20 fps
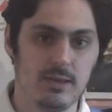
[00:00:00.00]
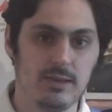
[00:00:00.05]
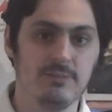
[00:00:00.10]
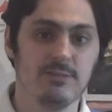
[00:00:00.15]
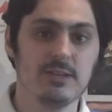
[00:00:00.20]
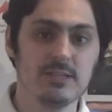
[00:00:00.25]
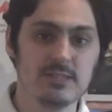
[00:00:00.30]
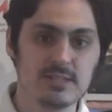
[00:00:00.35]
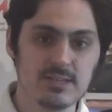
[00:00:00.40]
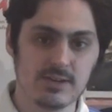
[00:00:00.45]
If
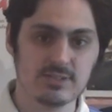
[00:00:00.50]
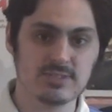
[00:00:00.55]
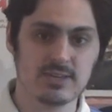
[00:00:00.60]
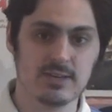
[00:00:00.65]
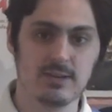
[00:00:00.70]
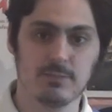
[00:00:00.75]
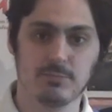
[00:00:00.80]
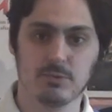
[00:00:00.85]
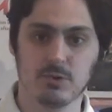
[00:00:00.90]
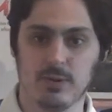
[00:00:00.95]
he does
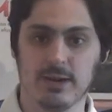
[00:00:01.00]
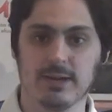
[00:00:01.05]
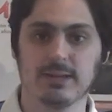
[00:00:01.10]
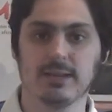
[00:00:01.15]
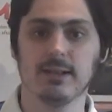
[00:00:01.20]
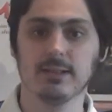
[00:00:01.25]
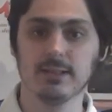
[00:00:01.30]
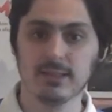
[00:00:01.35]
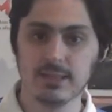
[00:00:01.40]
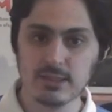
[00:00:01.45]
end up
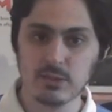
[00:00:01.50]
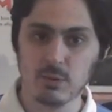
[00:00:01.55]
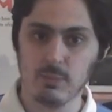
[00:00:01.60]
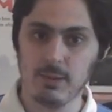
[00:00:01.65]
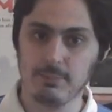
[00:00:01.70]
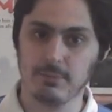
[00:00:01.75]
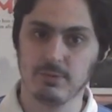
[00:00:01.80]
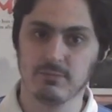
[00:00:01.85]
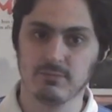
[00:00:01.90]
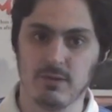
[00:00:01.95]
directing Lethal
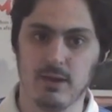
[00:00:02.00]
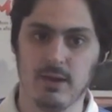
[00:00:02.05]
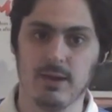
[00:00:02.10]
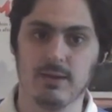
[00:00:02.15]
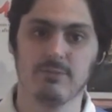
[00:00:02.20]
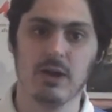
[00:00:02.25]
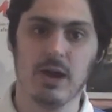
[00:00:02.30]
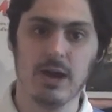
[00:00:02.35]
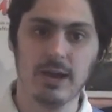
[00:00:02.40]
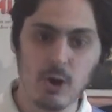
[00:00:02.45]
Weapon
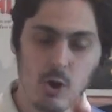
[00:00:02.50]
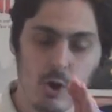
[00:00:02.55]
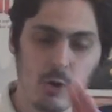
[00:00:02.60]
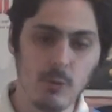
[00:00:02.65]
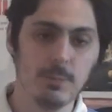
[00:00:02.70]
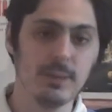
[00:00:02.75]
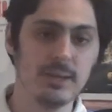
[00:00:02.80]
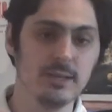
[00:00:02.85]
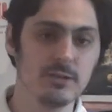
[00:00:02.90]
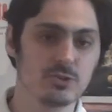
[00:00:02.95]
5, I
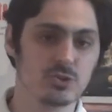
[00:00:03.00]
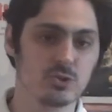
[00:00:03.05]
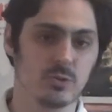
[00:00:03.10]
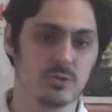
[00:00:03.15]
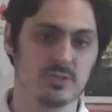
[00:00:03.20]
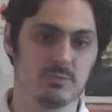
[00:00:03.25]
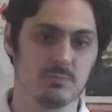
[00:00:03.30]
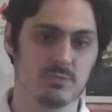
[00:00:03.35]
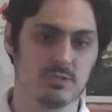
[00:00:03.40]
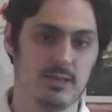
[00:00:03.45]
hope he
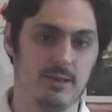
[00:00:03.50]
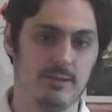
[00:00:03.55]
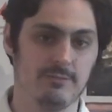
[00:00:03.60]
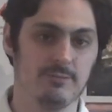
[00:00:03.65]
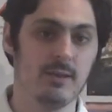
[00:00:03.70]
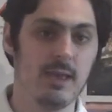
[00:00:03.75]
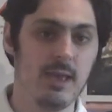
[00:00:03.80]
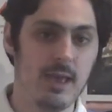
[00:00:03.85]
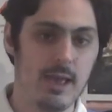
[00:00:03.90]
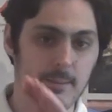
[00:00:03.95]
enjoys
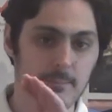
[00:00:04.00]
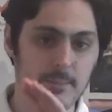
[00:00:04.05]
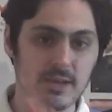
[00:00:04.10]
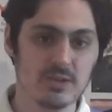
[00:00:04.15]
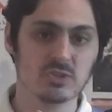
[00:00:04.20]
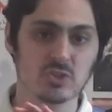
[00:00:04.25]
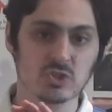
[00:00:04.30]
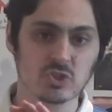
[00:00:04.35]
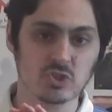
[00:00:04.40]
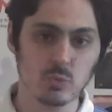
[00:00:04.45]
himself and
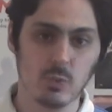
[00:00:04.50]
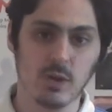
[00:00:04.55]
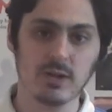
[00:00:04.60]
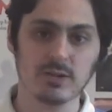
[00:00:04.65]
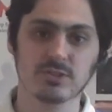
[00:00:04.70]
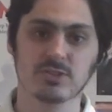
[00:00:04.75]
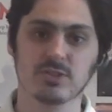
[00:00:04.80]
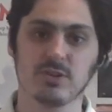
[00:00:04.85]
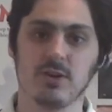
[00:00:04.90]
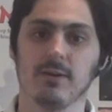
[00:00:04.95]
makes a
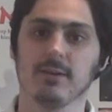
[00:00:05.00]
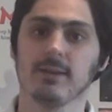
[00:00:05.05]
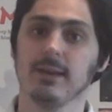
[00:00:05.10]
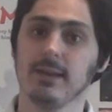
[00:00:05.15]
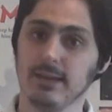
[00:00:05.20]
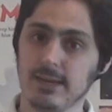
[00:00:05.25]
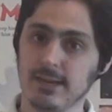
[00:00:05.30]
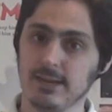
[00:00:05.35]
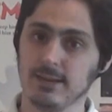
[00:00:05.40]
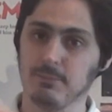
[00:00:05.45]
swan song
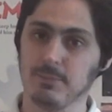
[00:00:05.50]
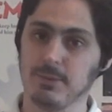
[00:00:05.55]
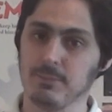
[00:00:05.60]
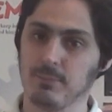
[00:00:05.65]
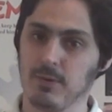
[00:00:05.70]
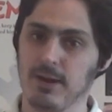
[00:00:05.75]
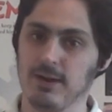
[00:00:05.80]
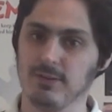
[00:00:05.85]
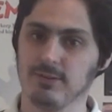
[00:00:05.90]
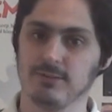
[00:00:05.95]
he can be
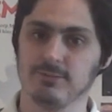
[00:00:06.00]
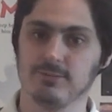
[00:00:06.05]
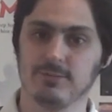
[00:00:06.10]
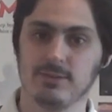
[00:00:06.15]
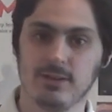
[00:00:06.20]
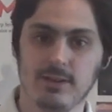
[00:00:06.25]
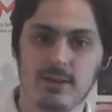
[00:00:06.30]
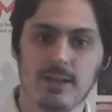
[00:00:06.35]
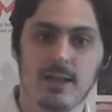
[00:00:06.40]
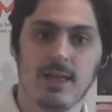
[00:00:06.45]
proud of.
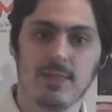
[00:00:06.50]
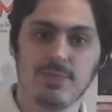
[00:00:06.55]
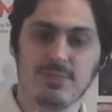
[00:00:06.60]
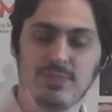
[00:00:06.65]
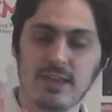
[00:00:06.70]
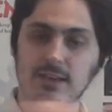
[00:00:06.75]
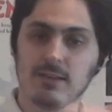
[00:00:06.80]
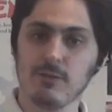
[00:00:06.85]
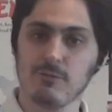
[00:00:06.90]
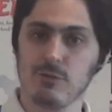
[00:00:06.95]

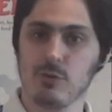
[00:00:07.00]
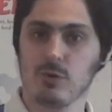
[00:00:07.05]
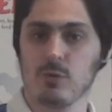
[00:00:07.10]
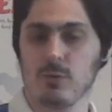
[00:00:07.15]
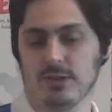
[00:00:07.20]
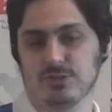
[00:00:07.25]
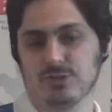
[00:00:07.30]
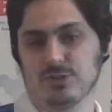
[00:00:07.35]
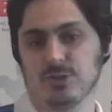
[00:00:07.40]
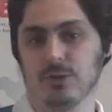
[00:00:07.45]
Thank you for your
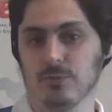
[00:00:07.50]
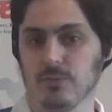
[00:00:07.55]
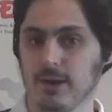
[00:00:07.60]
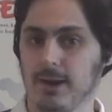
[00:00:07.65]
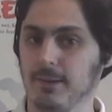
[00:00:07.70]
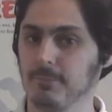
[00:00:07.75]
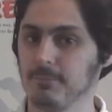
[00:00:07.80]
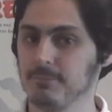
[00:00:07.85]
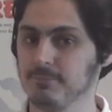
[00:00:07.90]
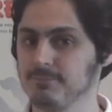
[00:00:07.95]
question,
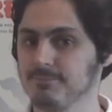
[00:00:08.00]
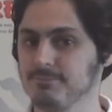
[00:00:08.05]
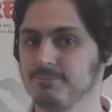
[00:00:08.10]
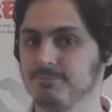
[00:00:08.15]
Graham.